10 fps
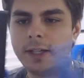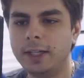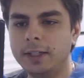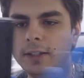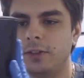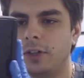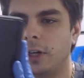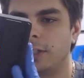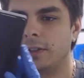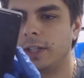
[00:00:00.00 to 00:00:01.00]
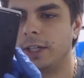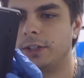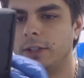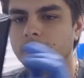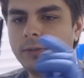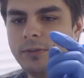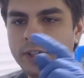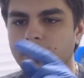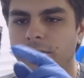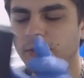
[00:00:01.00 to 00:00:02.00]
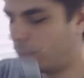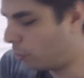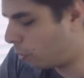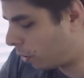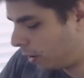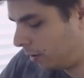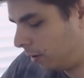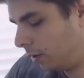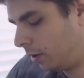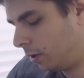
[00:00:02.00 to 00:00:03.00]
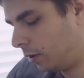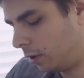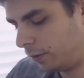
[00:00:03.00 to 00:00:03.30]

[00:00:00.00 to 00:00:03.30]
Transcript: And this charger station fits 4 of